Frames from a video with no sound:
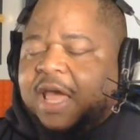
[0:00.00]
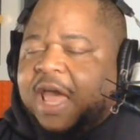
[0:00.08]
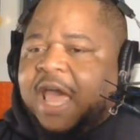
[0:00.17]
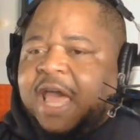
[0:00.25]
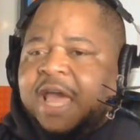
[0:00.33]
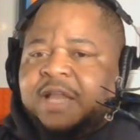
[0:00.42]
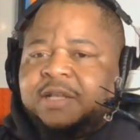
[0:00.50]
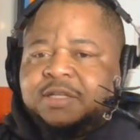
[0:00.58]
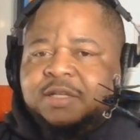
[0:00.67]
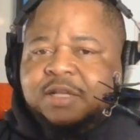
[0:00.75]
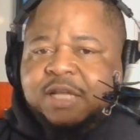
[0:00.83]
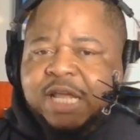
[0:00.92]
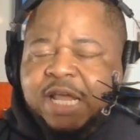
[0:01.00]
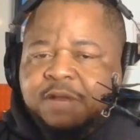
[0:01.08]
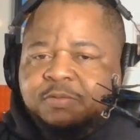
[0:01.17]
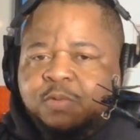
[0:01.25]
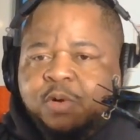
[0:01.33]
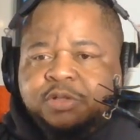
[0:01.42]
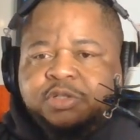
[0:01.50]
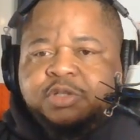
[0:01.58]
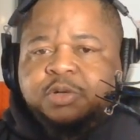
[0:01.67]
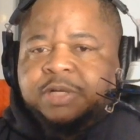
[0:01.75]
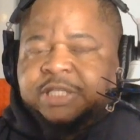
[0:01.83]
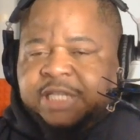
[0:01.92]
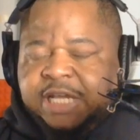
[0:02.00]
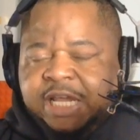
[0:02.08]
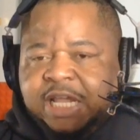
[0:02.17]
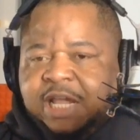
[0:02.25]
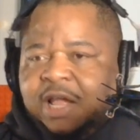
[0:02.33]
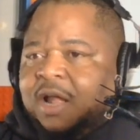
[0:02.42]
And it worked to a T.